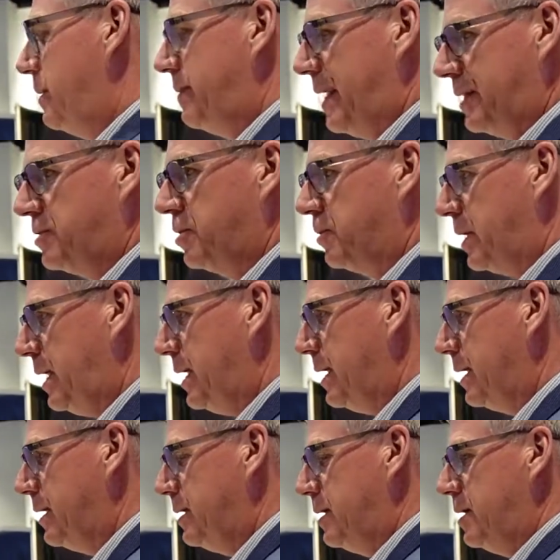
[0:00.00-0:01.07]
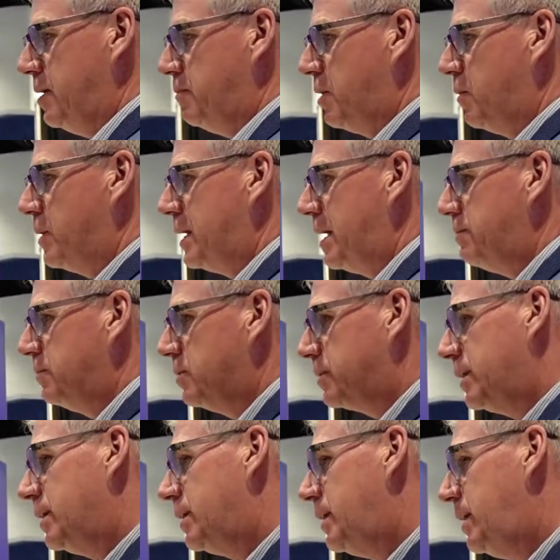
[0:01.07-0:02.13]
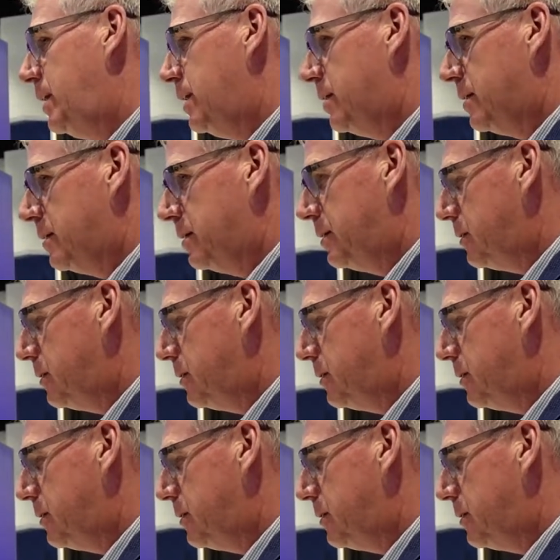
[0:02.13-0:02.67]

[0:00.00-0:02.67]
that's okay. But when I'm looking here